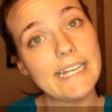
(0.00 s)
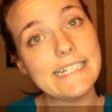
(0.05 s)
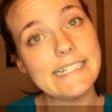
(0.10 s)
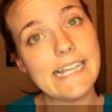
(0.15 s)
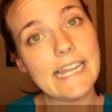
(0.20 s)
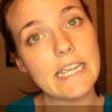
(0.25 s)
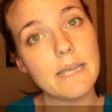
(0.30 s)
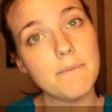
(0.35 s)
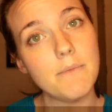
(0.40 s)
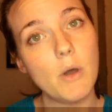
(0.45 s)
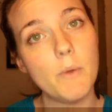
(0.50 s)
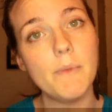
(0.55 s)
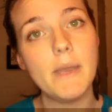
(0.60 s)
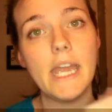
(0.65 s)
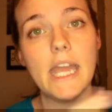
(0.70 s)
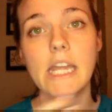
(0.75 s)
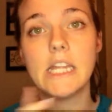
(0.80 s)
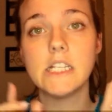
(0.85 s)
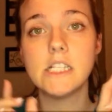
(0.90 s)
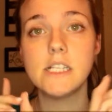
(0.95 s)
and take a moment
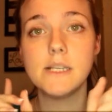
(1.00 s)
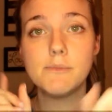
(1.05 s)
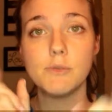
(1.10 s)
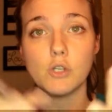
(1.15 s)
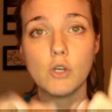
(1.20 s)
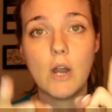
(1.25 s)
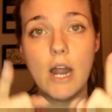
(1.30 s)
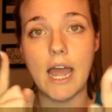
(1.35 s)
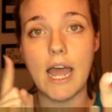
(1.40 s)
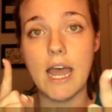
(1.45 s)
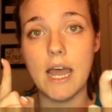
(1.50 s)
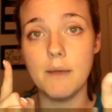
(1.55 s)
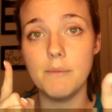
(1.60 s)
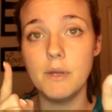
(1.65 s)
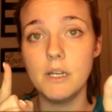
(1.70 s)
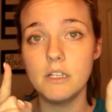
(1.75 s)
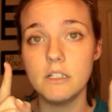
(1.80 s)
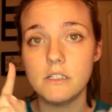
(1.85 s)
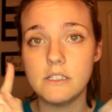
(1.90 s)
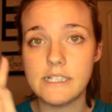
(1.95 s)
and
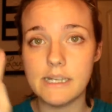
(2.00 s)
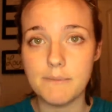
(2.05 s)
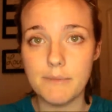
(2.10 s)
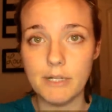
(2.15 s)
subscribe down